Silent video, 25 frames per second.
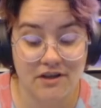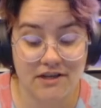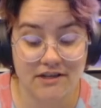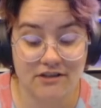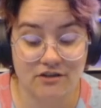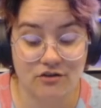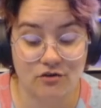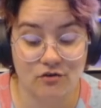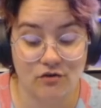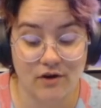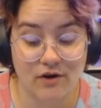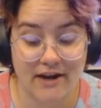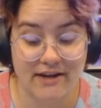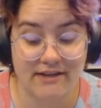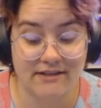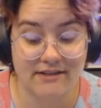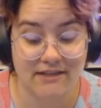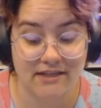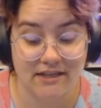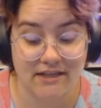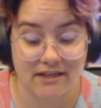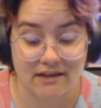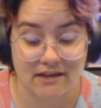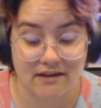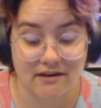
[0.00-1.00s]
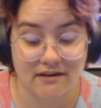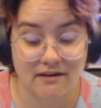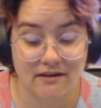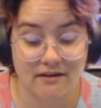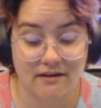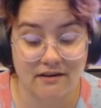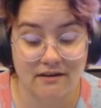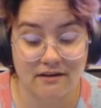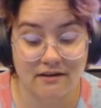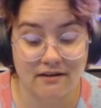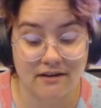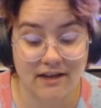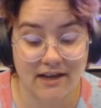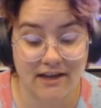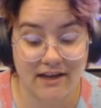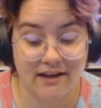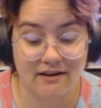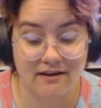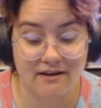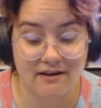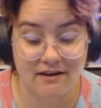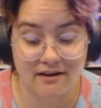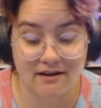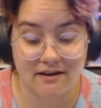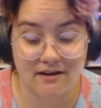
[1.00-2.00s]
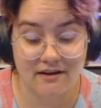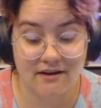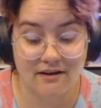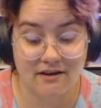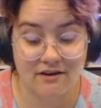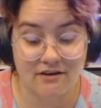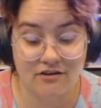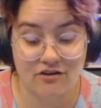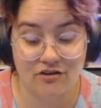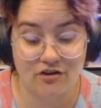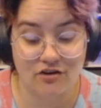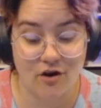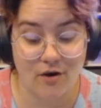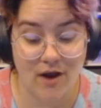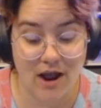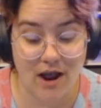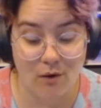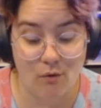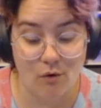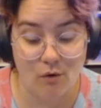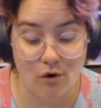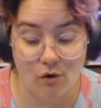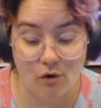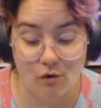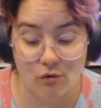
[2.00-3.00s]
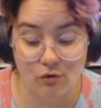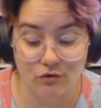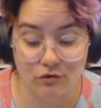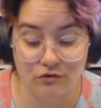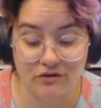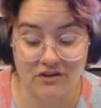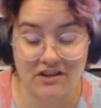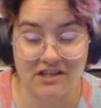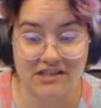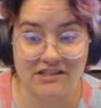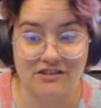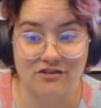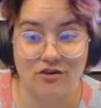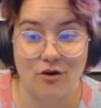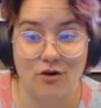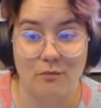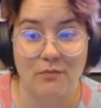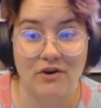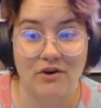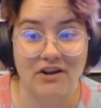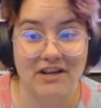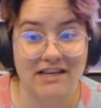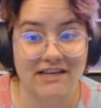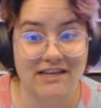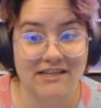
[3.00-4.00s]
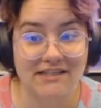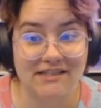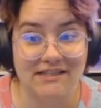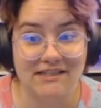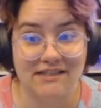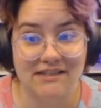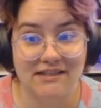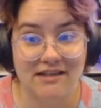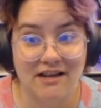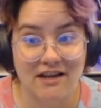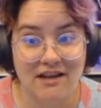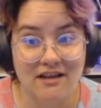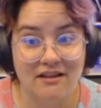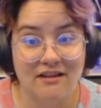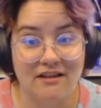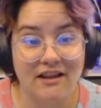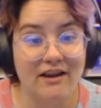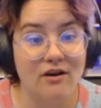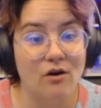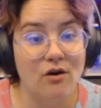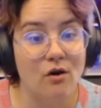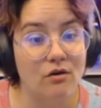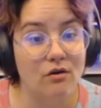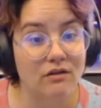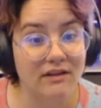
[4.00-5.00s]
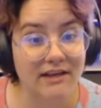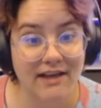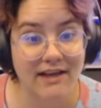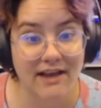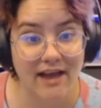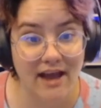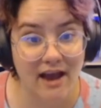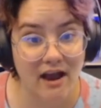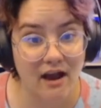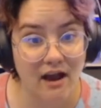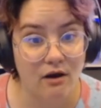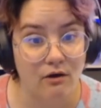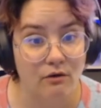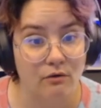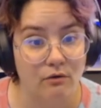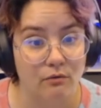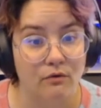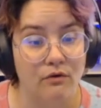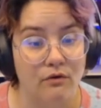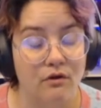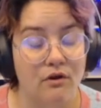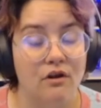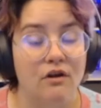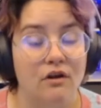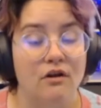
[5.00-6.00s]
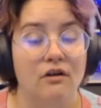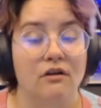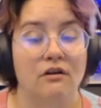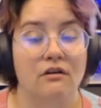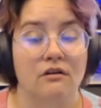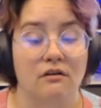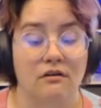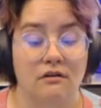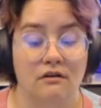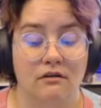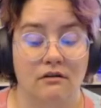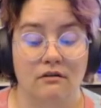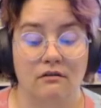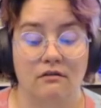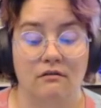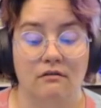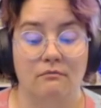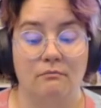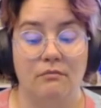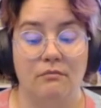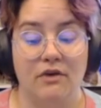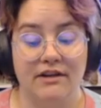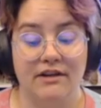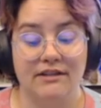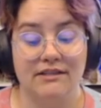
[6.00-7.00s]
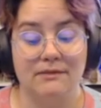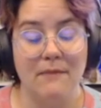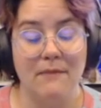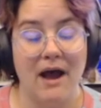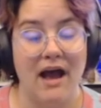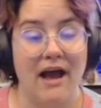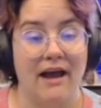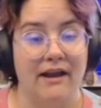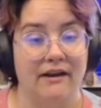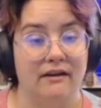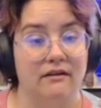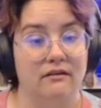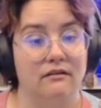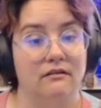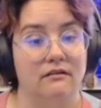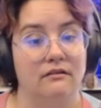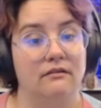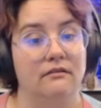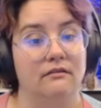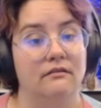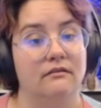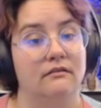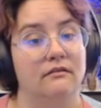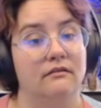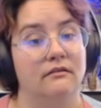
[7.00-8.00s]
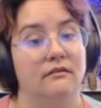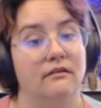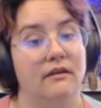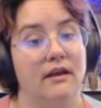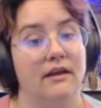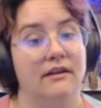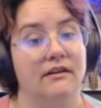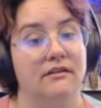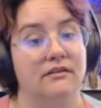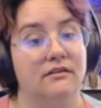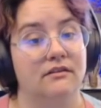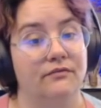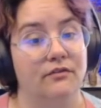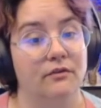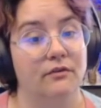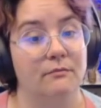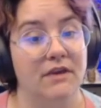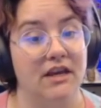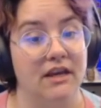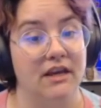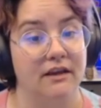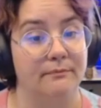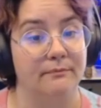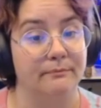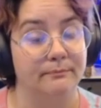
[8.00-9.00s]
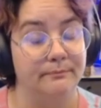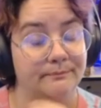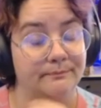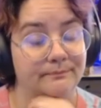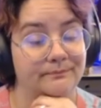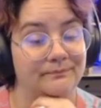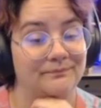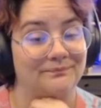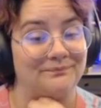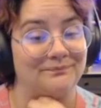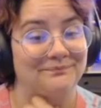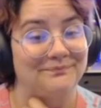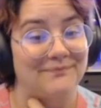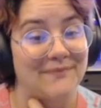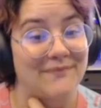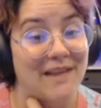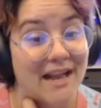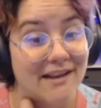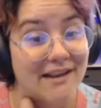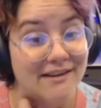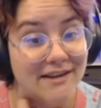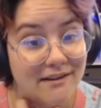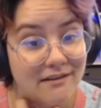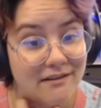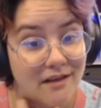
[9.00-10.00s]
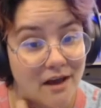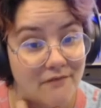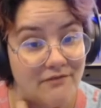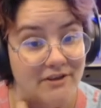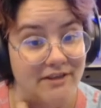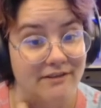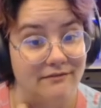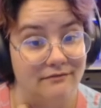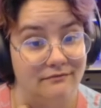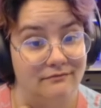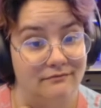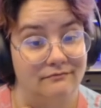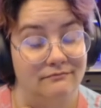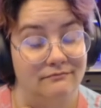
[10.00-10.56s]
is crazy. Like, you know how old this notebook is? Like, holy cow. But it's mine. And it's for me. And I love it.